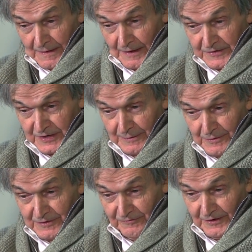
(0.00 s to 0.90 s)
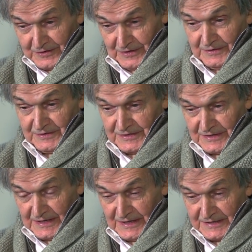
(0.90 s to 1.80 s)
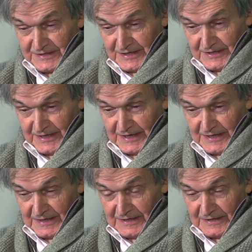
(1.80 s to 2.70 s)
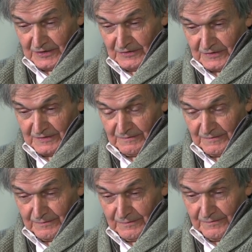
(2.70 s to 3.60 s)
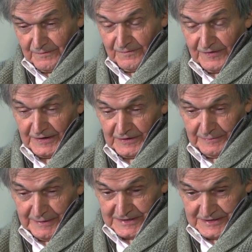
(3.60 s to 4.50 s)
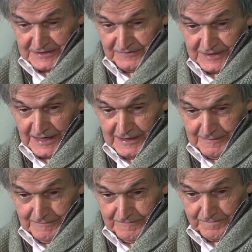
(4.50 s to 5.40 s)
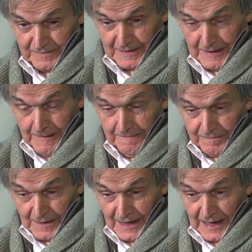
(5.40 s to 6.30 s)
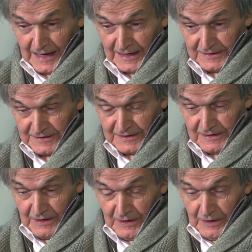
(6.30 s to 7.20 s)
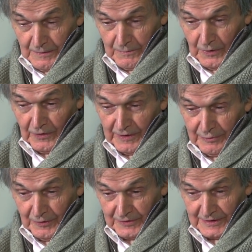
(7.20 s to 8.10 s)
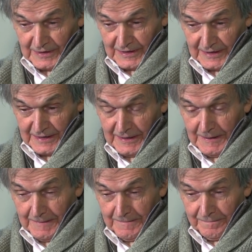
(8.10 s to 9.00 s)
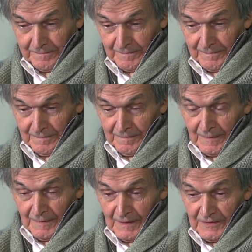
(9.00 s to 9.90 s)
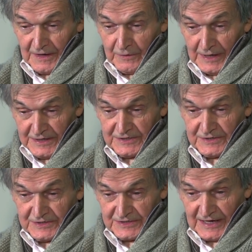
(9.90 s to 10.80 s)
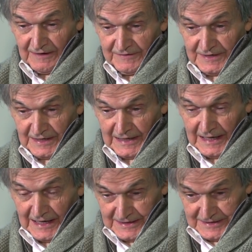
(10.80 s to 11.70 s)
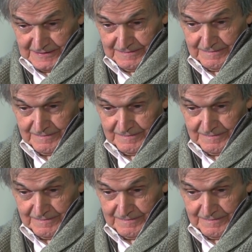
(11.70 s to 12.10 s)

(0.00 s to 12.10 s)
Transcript: Now, the trouble with photons is that they don't feel the passage of time. Right. And more importantly, the equations governing light